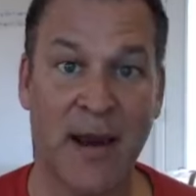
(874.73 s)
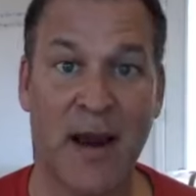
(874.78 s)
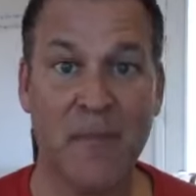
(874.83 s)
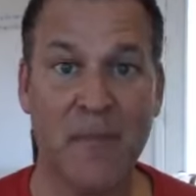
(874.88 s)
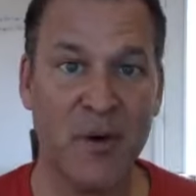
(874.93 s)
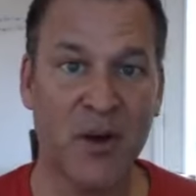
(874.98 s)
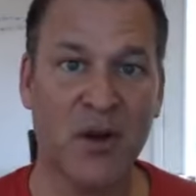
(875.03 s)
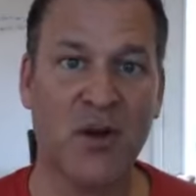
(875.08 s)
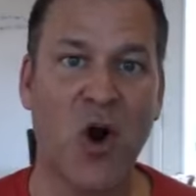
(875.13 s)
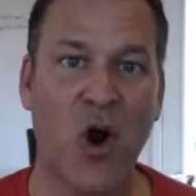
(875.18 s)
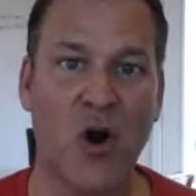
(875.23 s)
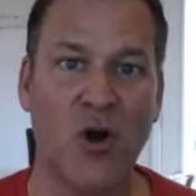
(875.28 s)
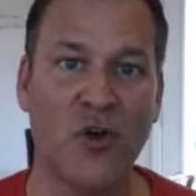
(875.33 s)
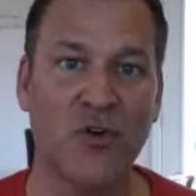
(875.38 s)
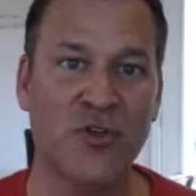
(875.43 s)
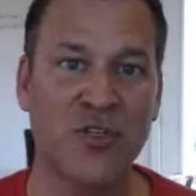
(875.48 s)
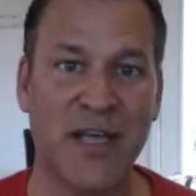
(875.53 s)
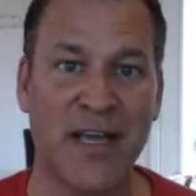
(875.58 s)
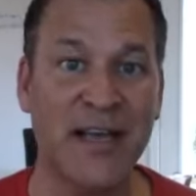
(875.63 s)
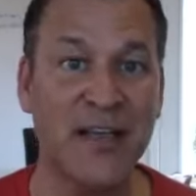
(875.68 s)
And I put
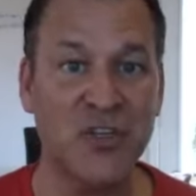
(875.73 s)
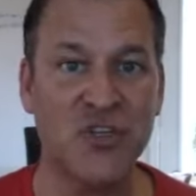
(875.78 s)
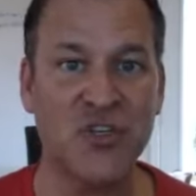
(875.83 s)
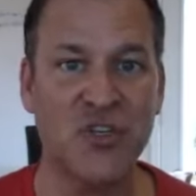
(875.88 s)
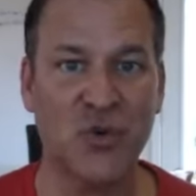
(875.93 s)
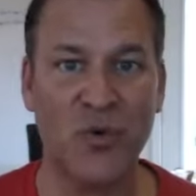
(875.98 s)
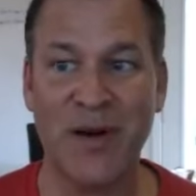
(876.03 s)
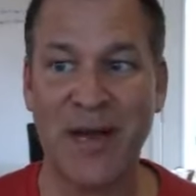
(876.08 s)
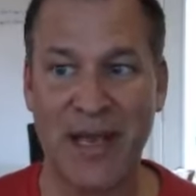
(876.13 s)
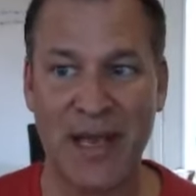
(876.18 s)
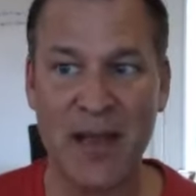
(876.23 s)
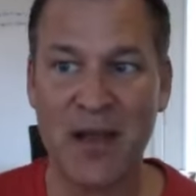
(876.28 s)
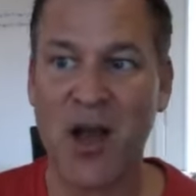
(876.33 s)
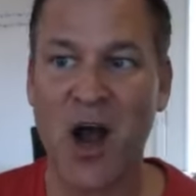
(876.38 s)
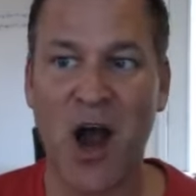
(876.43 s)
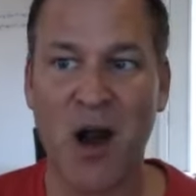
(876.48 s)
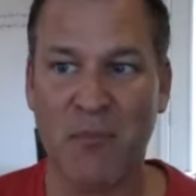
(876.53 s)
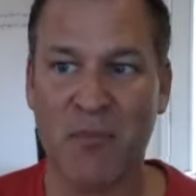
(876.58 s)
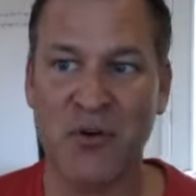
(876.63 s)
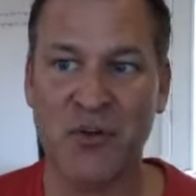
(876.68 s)
Carlos into an
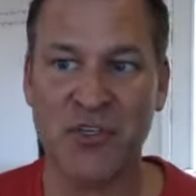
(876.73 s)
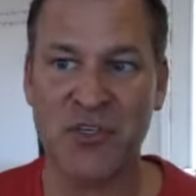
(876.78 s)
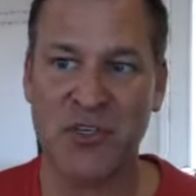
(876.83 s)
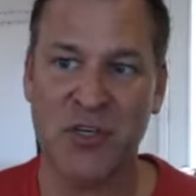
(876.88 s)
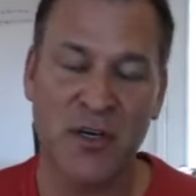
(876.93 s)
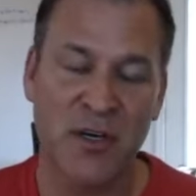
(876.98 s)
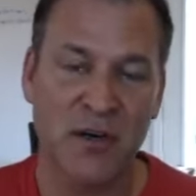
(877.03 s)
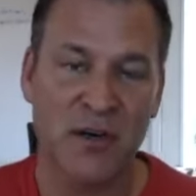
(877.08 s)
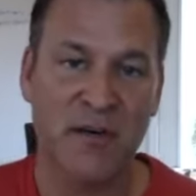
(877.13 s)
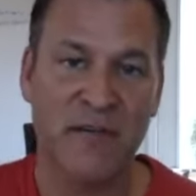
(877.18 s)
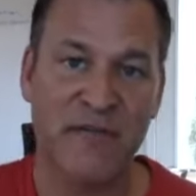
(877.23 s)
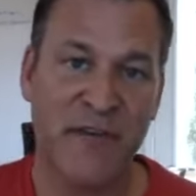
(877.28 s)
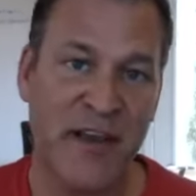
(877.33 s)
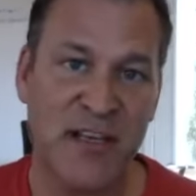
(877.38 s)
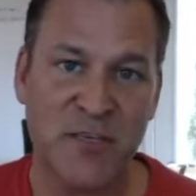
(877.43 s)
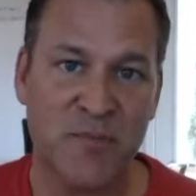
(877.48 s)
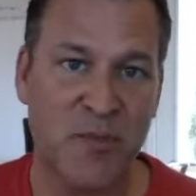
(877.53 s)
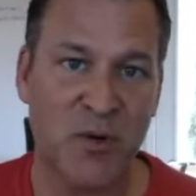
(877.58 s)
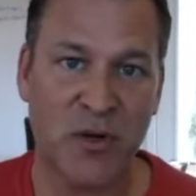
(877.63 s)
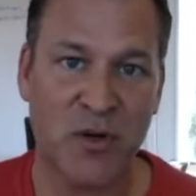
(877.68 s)
e-commerce
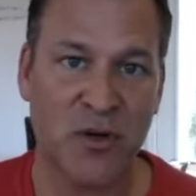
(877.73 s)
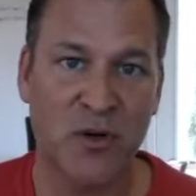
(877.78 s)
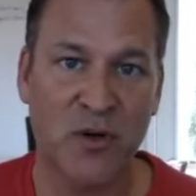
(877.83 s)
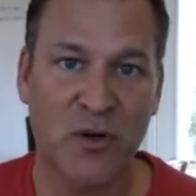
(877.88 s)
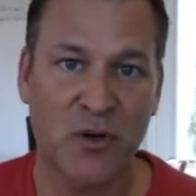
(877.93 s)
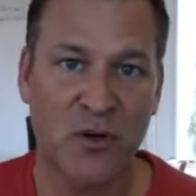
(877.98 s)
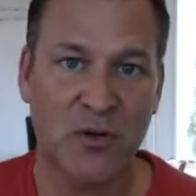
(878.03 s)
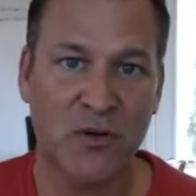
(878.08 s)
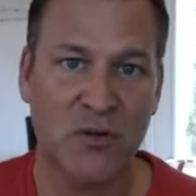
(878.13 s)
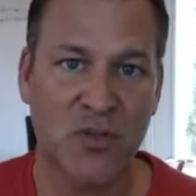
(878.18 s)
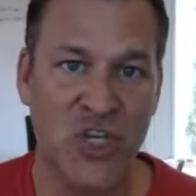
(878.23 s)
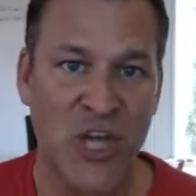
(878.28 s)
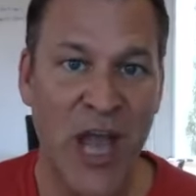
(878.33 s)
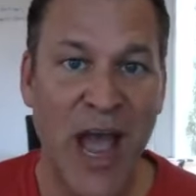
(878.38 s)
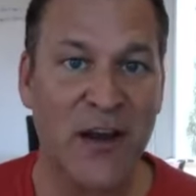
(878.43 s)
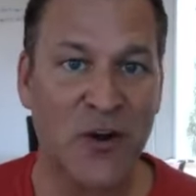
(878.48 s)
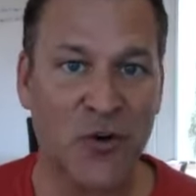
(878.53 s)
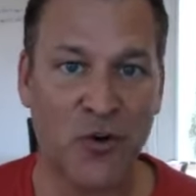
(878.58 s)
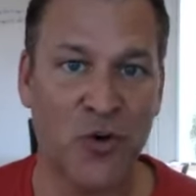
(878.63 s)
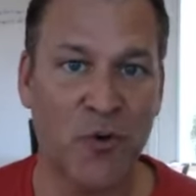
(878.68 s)
Facebook
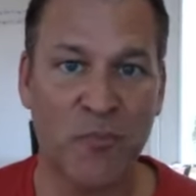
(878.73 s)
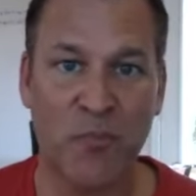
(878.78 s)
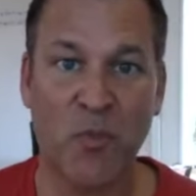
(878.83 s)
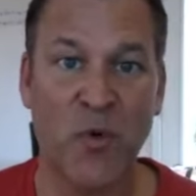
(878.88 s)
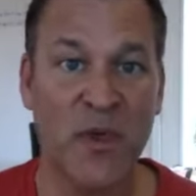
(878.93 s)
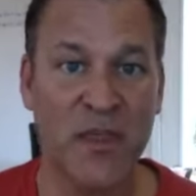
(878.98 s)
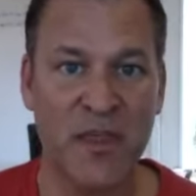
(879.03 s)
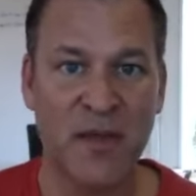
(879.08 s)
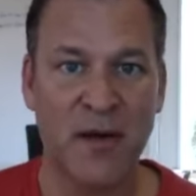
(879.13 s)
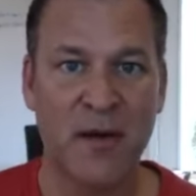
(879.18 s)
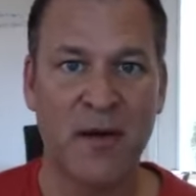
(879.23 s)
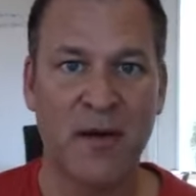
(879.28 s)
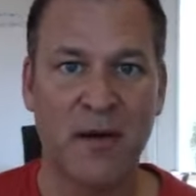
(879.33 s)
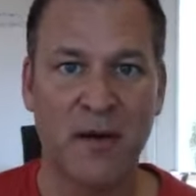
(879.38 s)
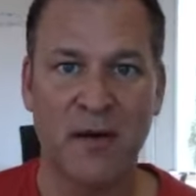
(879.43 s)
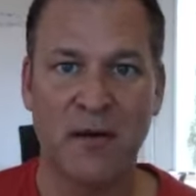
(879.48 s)
chat group with